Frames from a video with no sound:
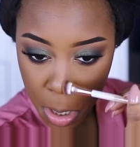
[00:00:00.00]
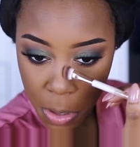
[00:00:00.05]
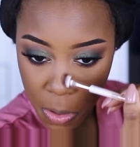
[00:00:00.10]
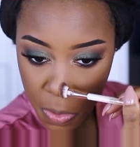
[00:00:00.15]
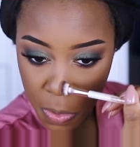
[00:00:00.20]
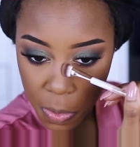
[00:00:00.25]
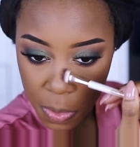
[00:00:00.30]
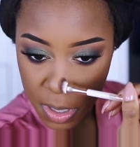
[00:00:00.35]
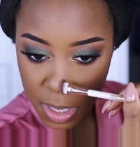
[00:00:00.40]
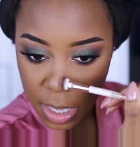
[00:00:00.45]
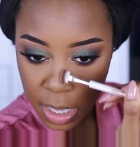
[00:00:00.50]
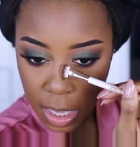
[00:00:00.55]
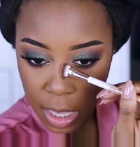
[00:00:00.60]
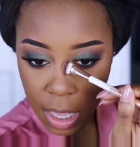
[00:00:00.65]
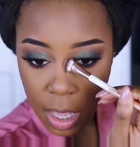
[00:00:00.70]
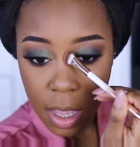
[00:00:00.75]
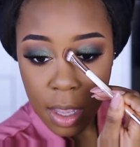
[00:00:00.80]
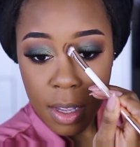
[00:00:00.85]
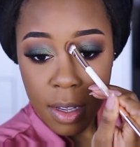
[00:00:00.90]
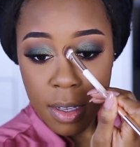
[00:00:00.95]
Oh
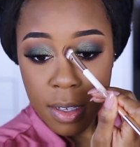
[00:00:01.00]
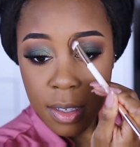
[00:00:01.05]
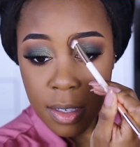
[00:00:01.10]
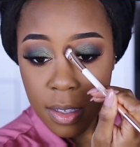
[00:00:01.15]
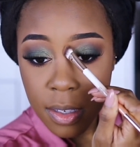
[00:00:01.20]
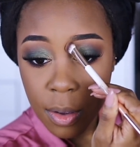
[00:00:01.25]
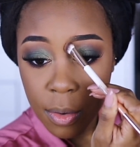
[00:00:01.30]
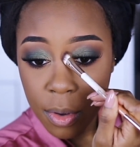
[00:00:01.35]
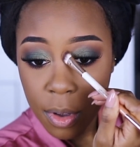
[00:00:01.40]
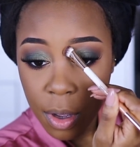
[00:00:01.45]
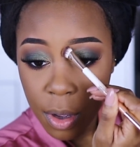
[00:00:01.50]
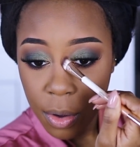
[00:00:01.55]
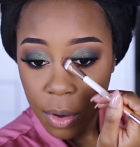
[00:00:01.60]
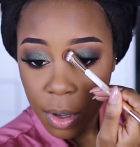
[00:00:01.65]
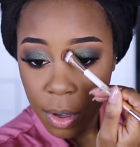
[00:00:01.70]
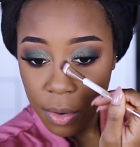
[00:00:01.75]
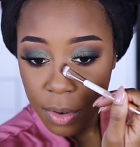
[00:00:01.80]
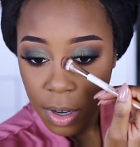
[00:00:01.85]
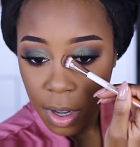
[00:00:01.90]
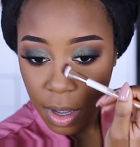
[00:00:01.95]
yes, so
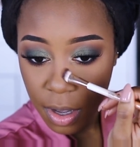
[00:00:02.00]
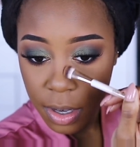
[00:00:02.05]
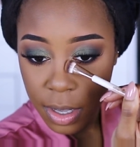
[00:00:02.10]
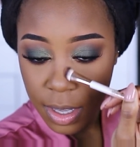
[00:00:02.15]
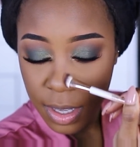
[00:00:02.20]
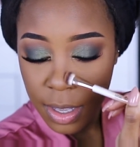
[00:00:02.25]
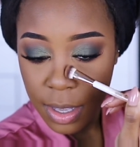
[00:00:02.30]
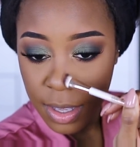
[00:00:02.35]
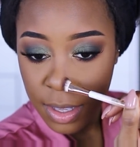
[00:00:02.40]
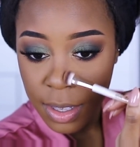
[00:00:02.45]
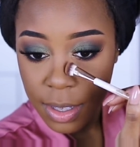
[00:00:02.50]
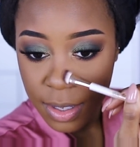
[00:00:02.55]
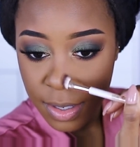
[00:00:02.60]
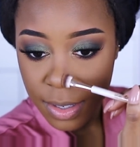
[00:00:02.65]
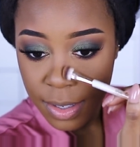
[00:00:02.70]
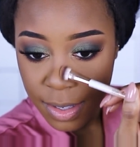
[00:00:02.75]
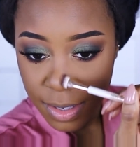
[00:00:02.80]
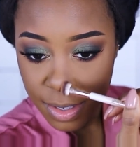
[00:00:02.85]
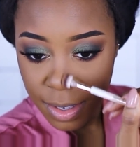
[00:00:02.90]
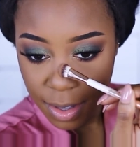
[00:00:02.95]
Coco Naughty
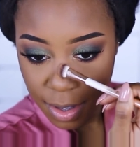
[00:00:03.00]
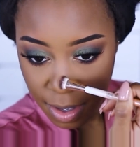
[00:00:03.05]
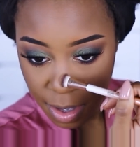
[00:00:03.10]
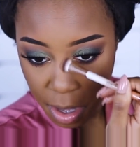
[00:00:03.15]
is